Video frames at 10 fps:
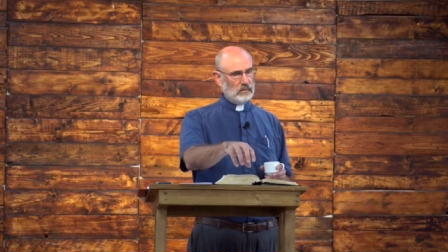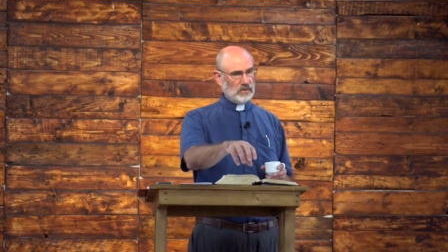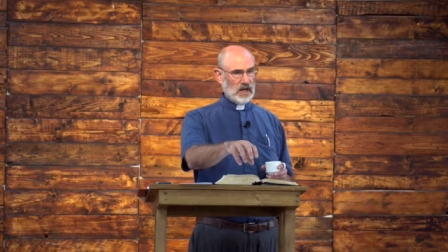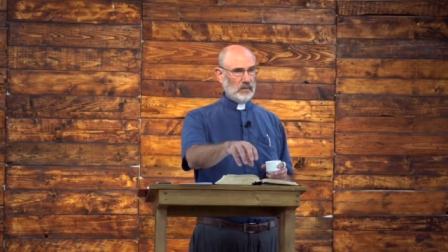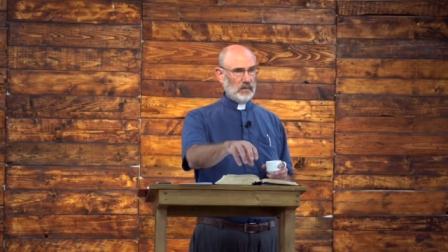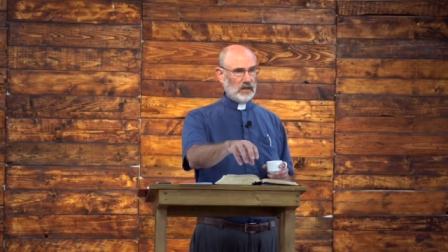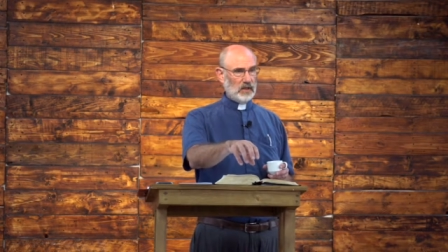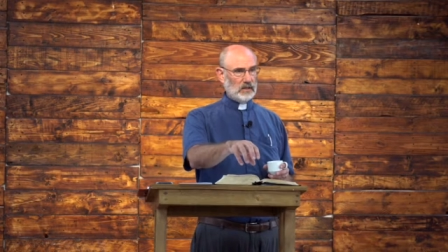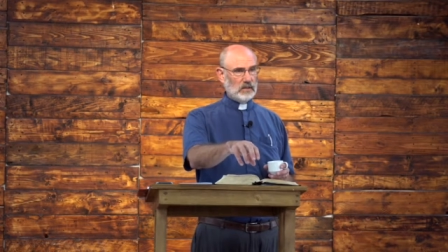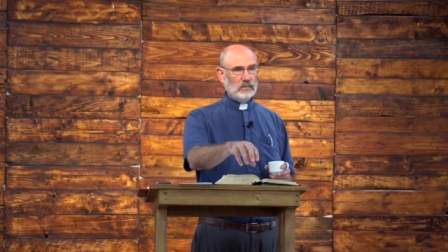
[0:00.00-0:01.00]
Solomon
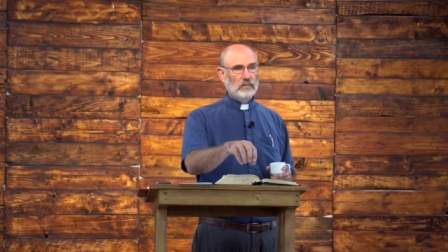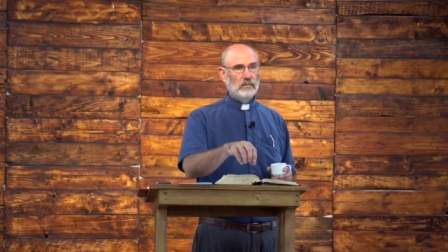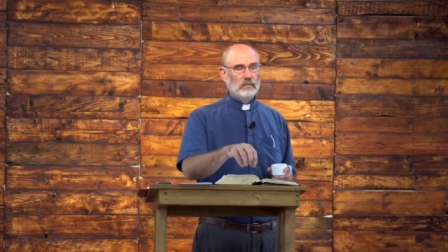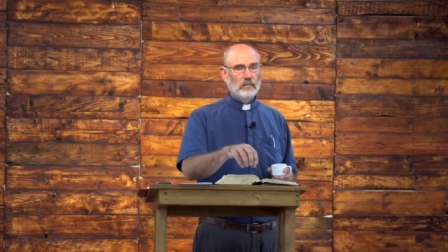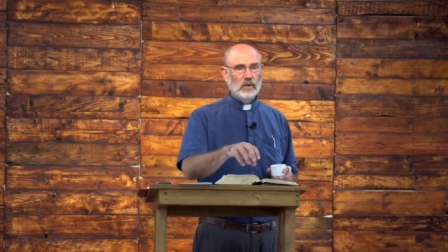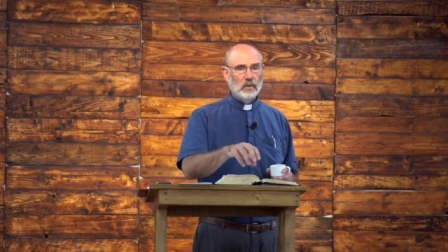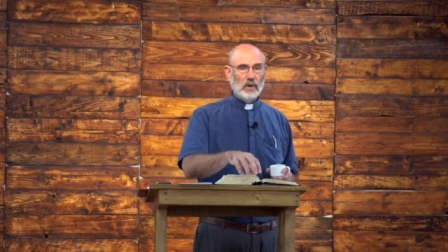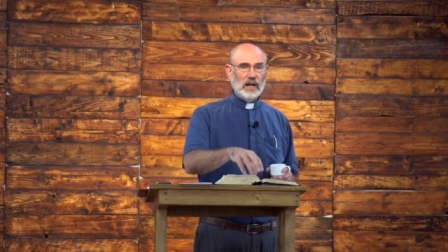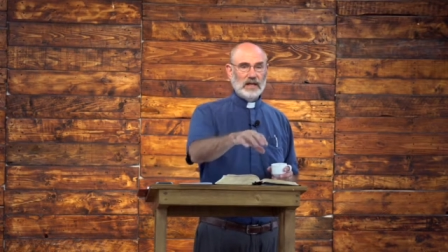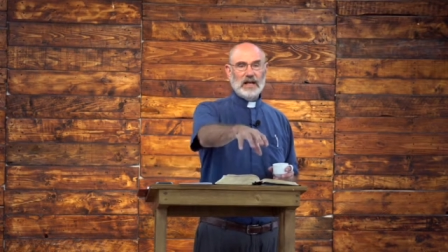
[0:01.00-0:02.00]
does,
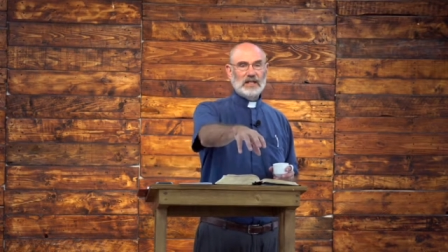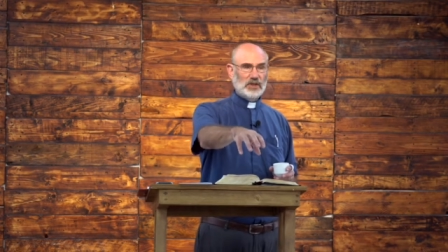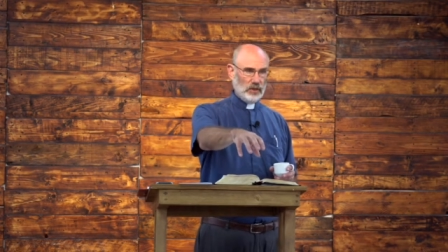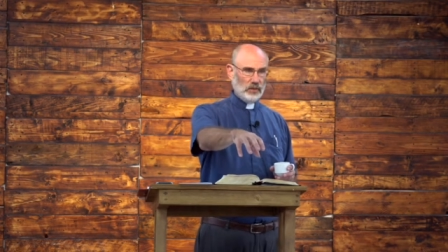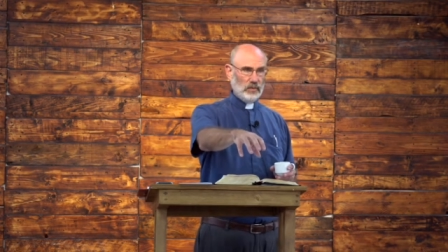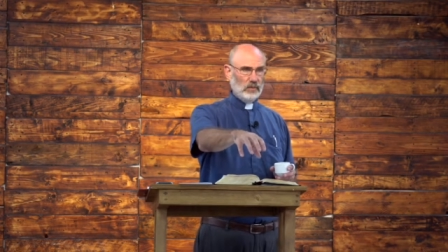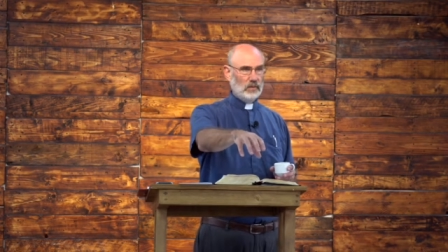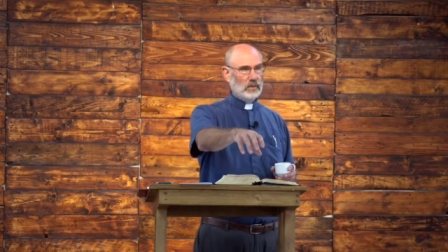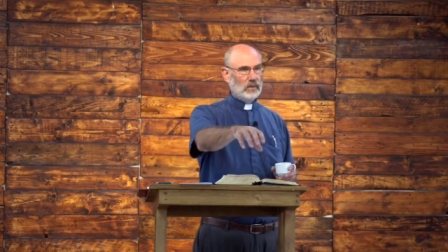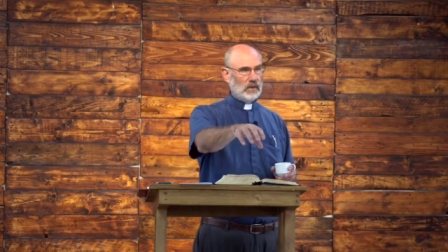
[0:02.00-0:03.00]
right next to
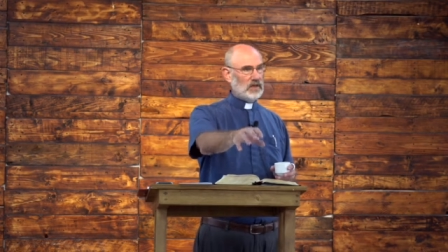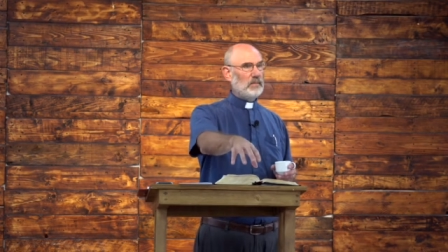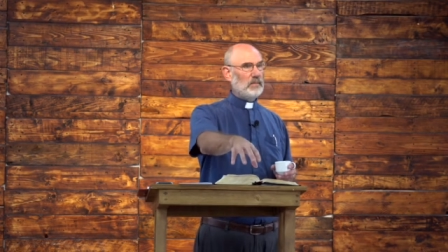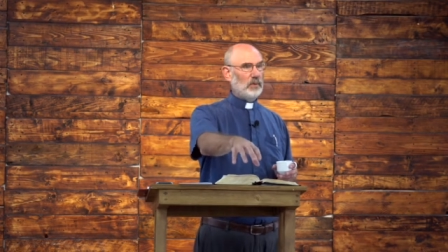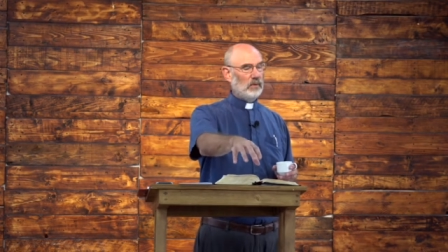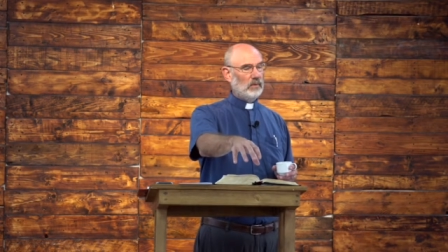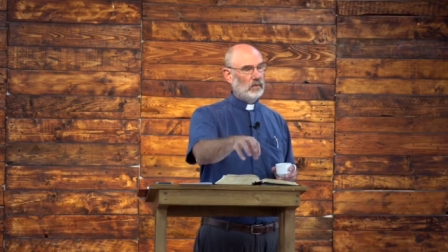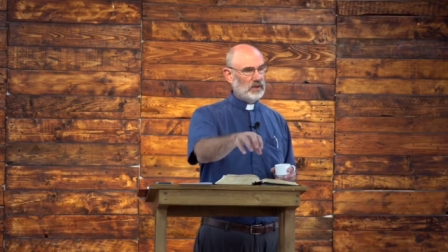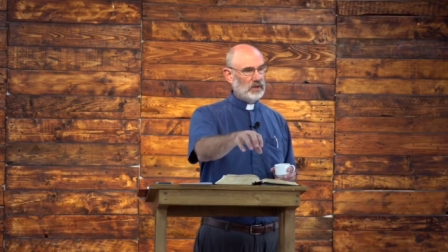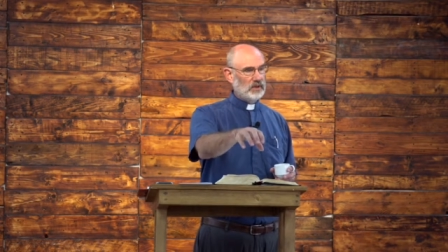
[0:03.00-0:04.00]
the temple,
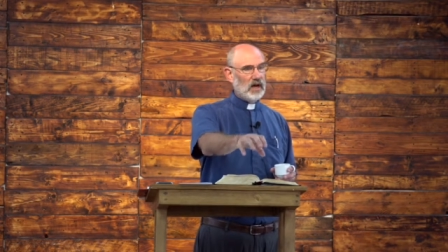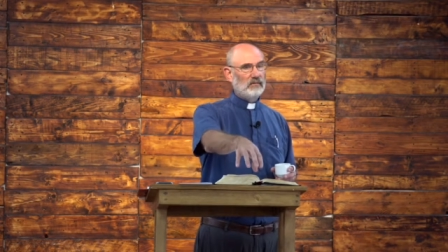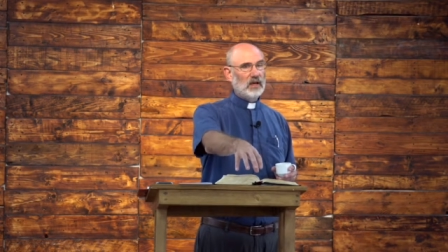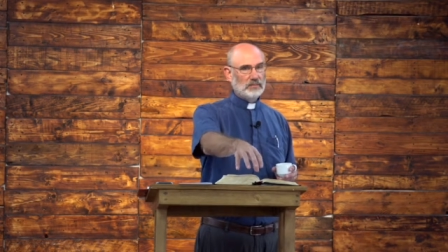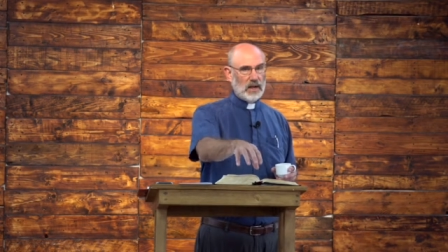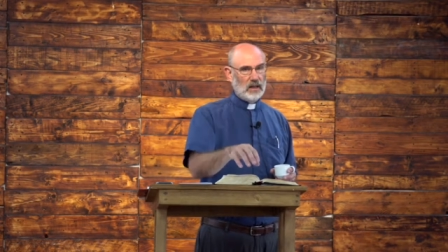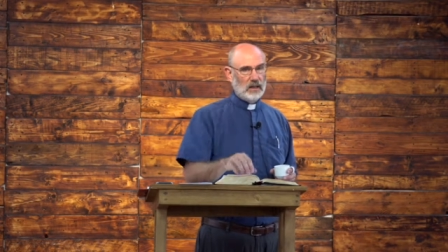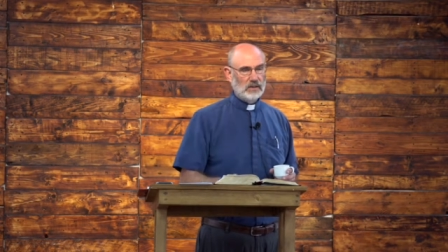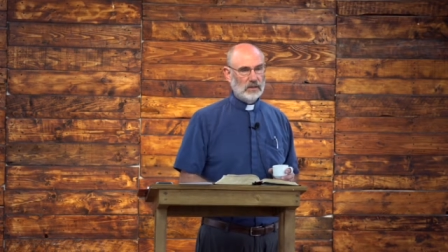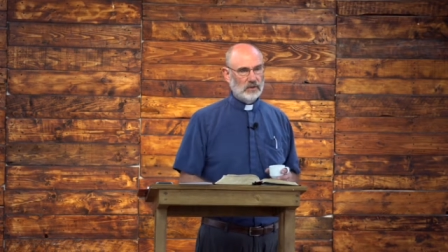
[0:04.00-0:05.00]
which is Yahweh's
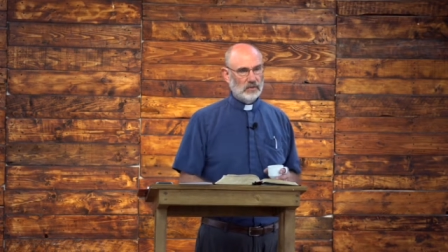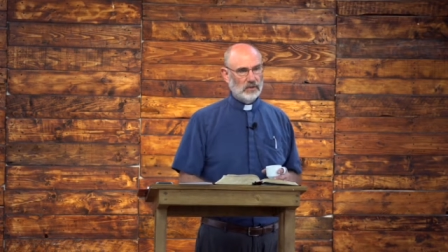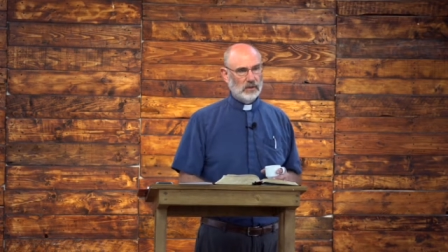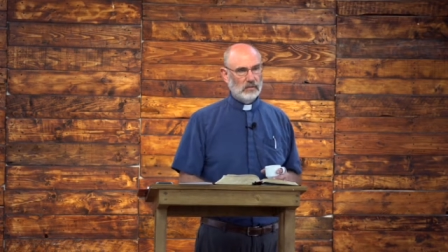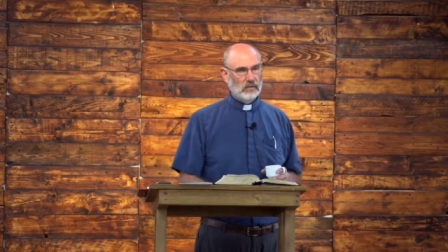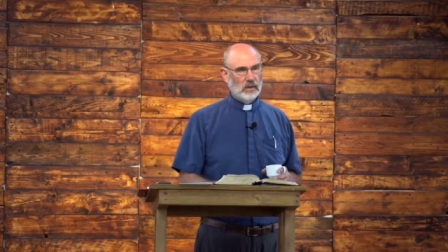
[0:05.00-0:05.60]
palace in Jerusalem.